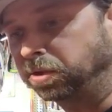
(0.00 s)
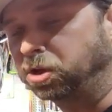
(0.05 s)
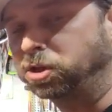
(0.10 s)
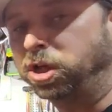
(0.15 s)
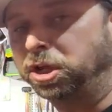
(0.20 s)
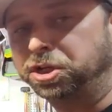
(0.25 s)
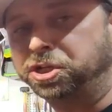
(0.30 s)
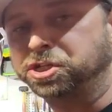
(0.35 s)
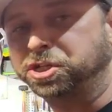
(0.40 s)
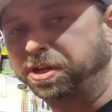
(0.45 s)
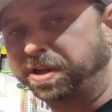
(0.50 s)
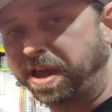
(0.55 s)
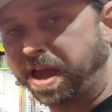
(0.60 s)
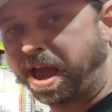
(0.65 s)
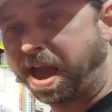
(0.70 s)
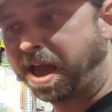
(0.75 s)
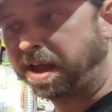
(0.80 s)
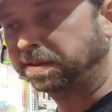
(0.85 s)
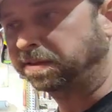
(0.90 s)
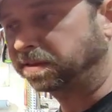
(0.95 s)
clutch is going
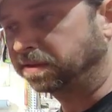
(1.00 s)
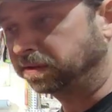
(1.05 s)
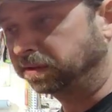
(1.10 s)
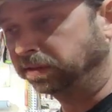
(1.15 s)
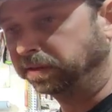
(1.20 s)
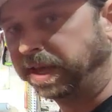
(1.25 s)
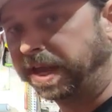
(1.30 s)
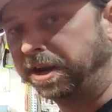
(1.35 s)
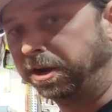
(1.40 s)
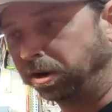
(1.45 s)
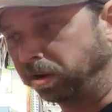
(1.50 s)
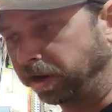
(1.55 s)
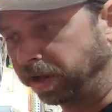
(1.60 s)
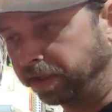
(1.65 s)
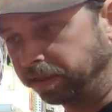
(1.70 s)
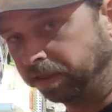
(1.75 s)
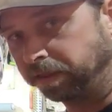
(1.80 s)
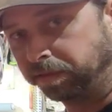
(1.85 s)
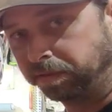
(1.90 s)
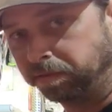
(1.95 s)
to act later
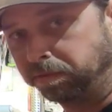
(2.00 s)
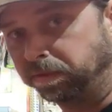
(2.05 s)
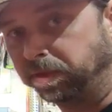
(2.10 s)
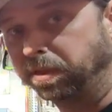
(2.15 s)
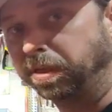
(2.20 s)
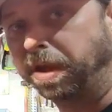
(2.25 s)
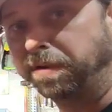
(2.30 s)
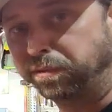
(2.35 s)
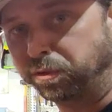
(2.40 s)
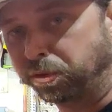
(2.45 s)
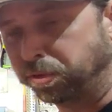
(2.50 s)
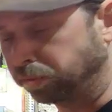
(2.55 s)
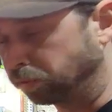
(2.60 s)
in the lever